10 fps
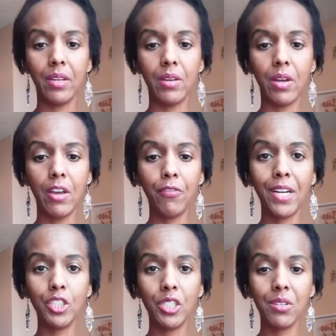if
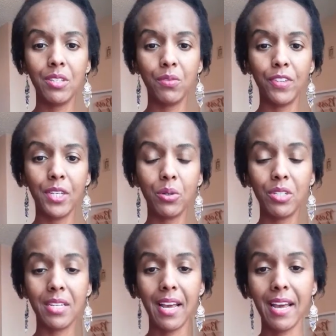I share this video
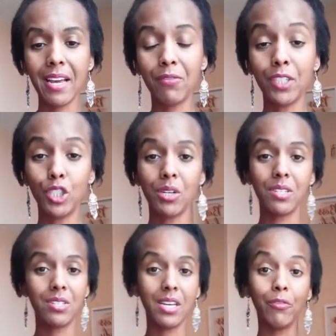today, if I share
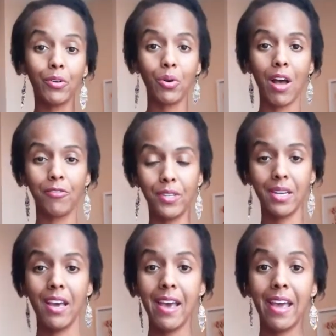this infographic,
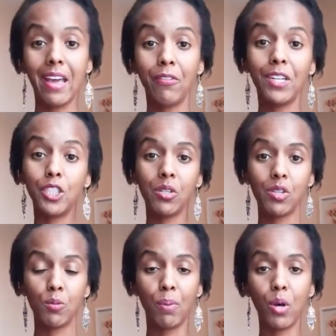if I share
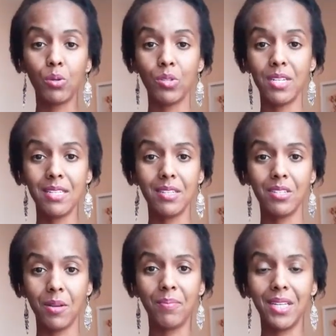this post, is it
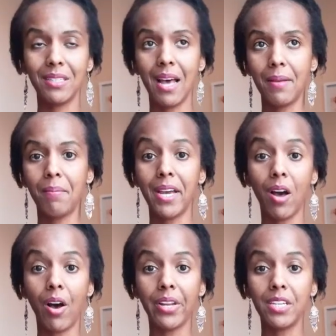something that my
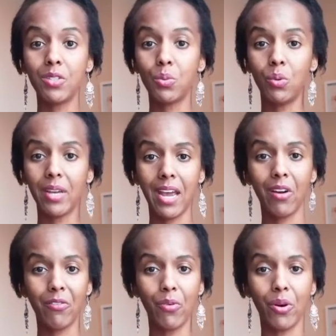audience will
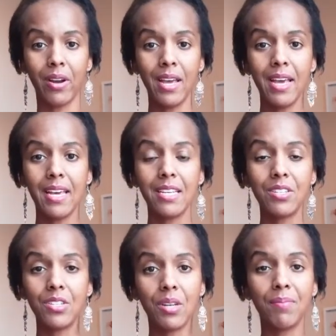care for? Is
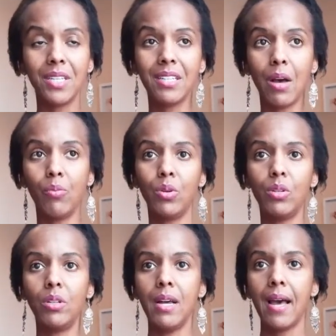it something that
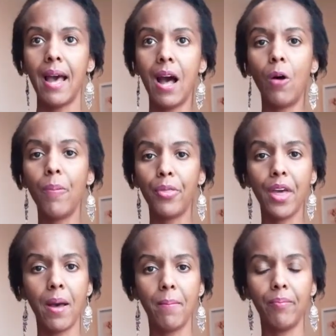will help
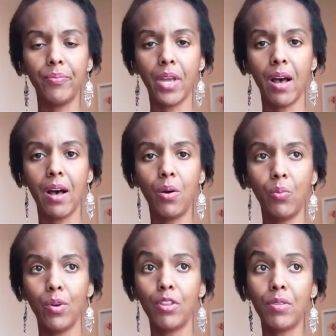them
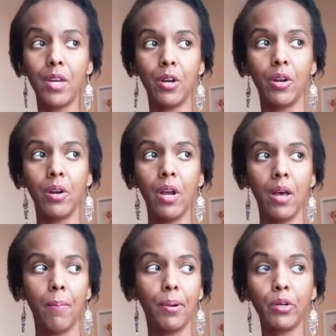with their
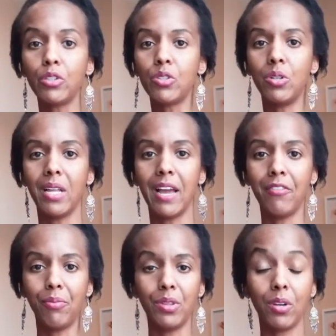personal
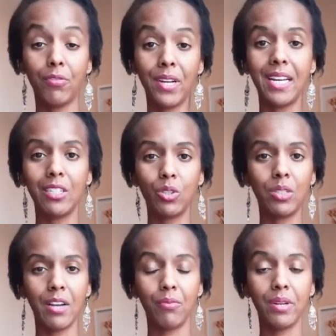life, with their financial
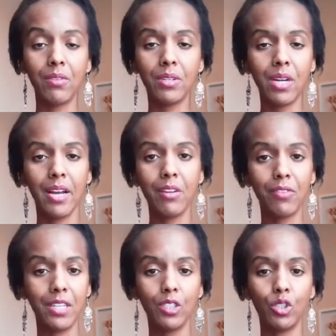life, whatever kind of
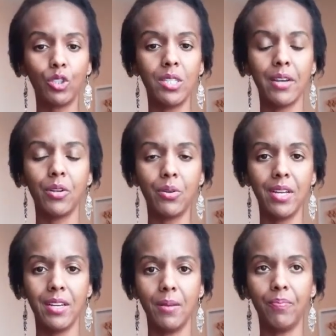industry that you're
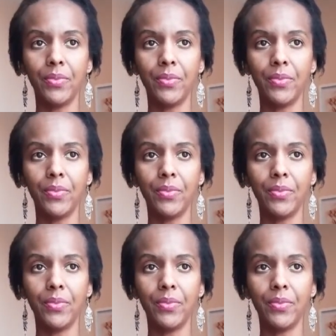in?